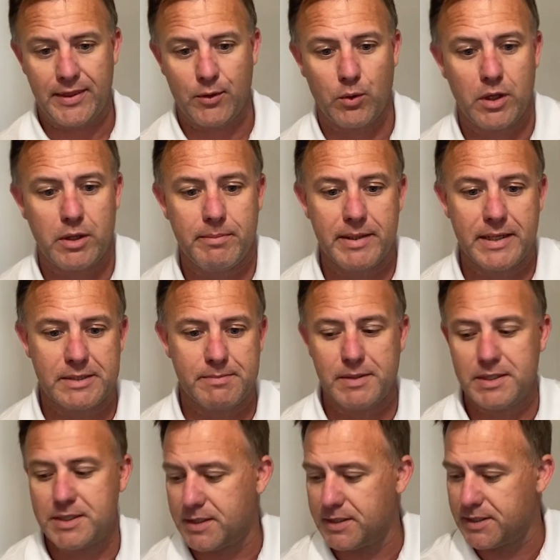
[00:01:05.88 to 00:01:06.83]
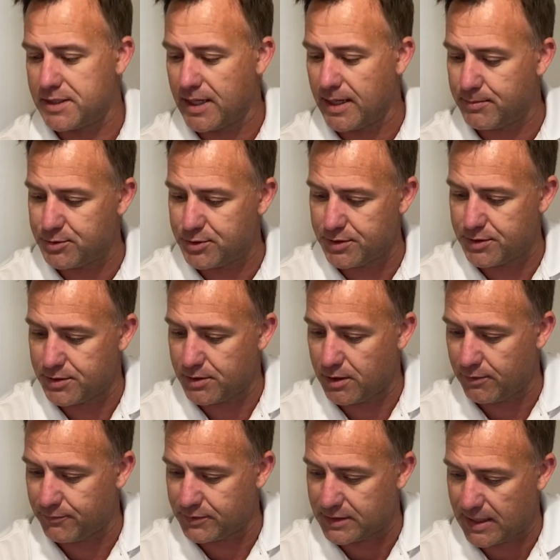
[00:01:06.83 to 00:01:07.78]
think one of the biggest misconceptions
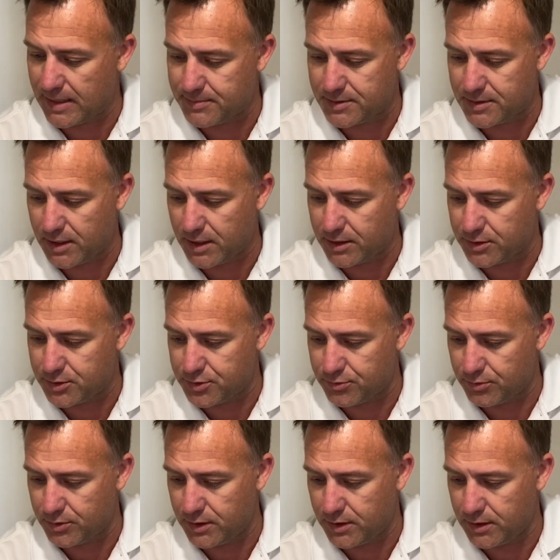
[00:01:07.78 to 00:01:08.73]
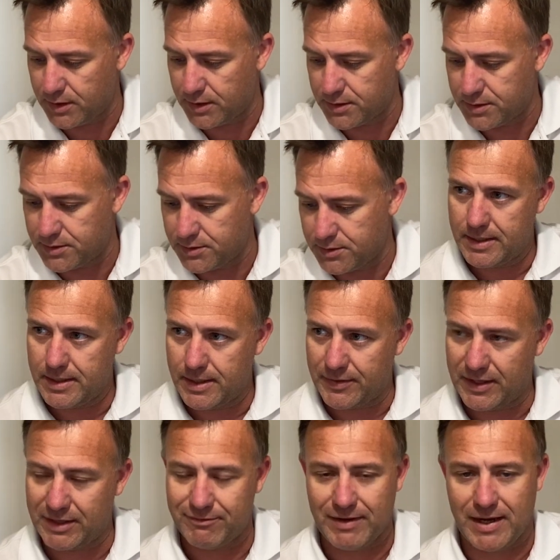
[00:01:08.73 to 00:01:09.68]
oftentimes in the industry is I
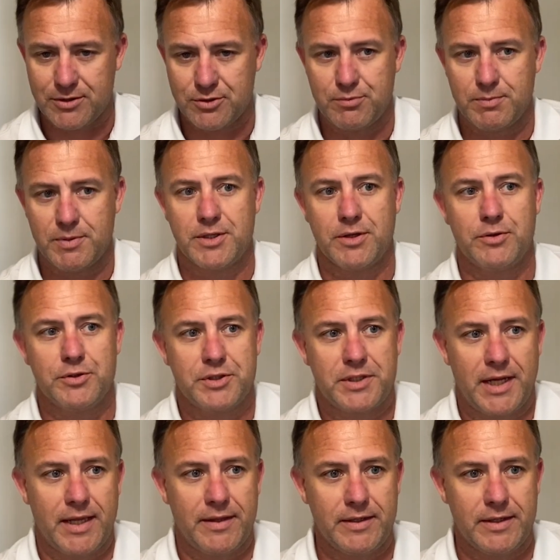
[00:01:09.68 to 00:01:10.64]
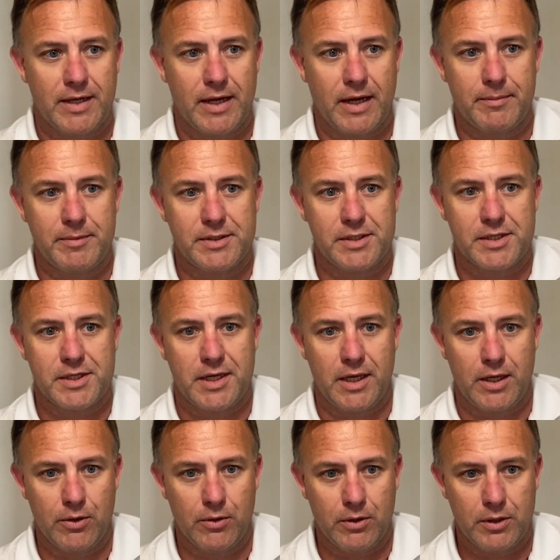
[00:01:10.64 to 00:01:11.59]
think advisors misunderstand the economies of
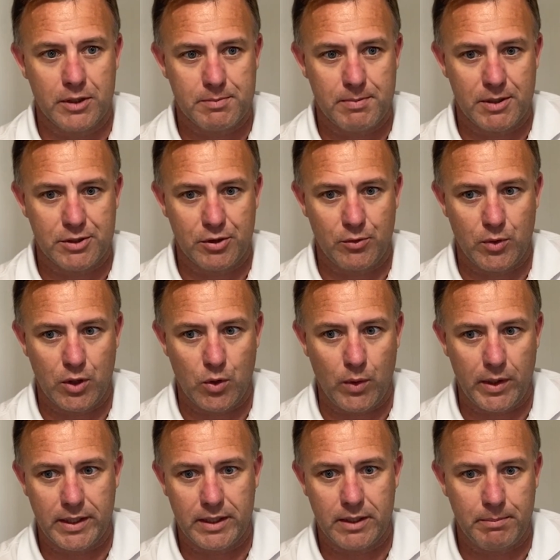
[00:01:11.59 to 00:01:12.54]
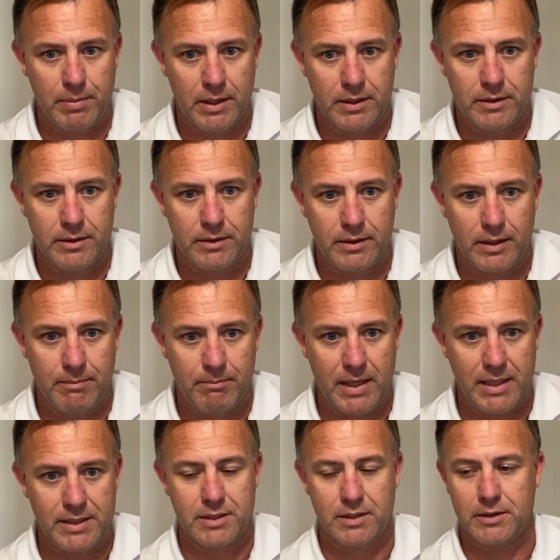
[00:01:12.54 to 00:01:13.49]
scale, especially when going independent, and
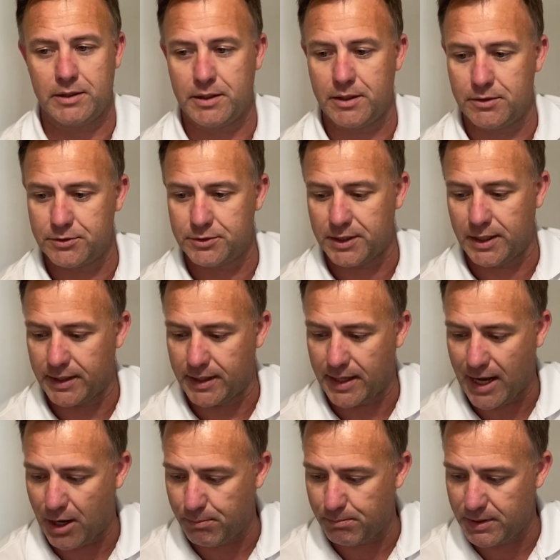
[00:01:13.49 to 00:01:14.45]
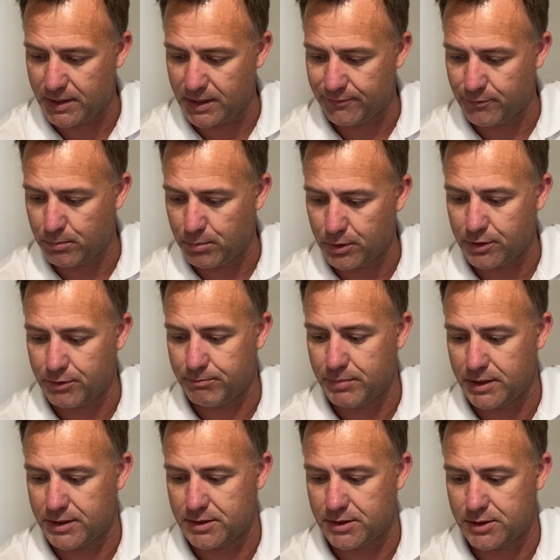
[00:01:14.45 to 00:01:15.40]
basically understanding how big of a book of
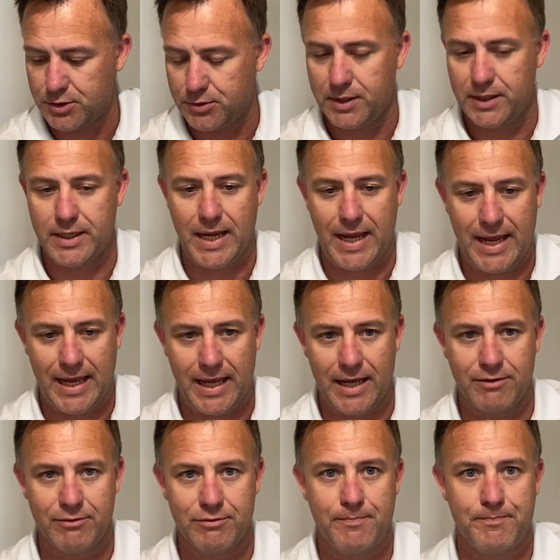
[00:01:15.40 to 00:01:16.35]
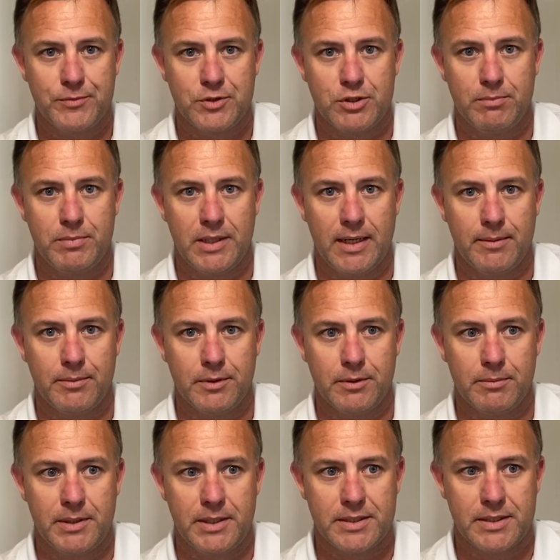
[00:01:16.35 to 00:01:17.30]
business you need to have to be able
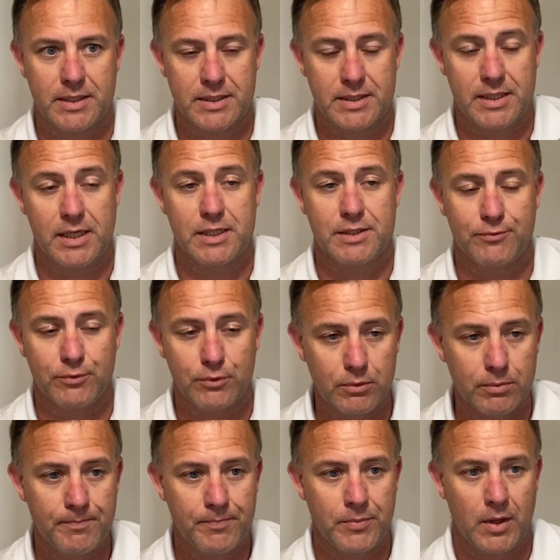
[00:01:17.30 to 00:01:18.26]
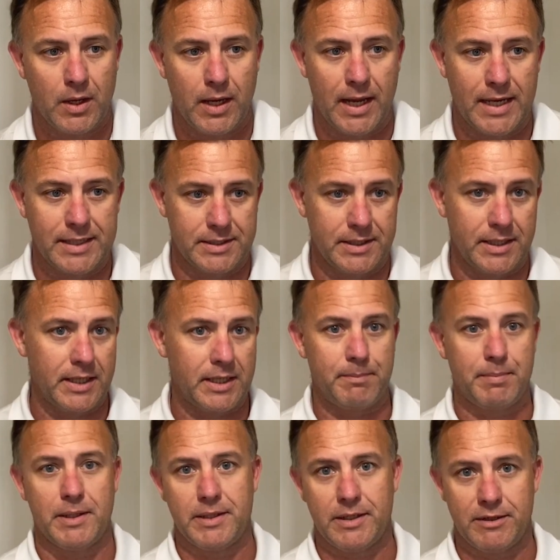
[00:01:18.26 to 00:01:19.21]
to be successful as an
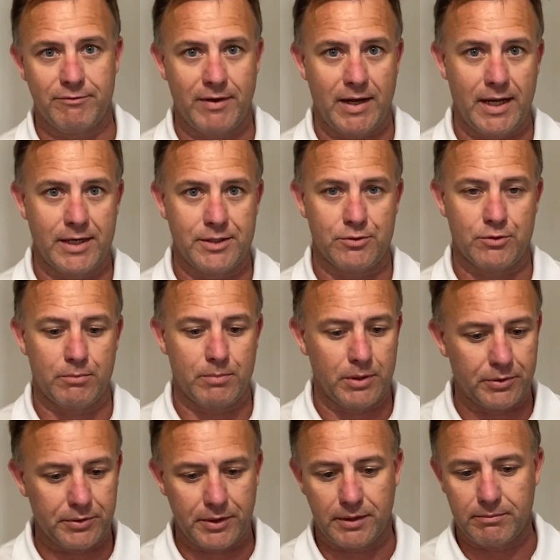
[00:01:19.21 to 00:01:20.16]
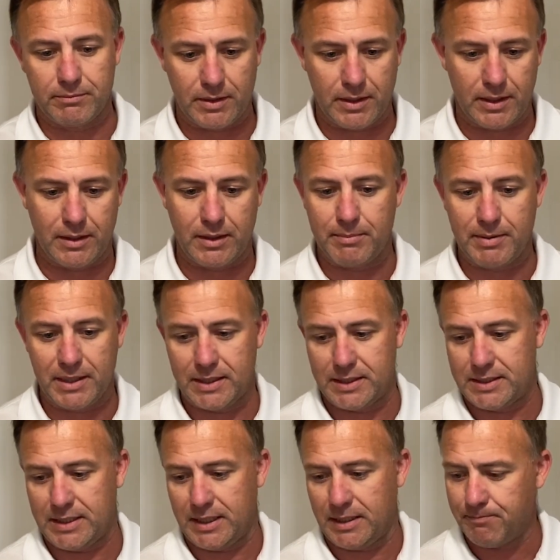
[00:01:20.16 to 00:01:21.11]
independent advisor or building an
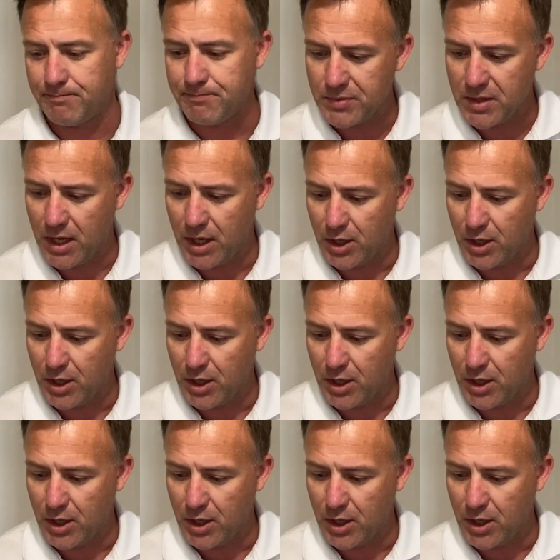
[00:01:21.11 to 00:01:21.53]
independent team.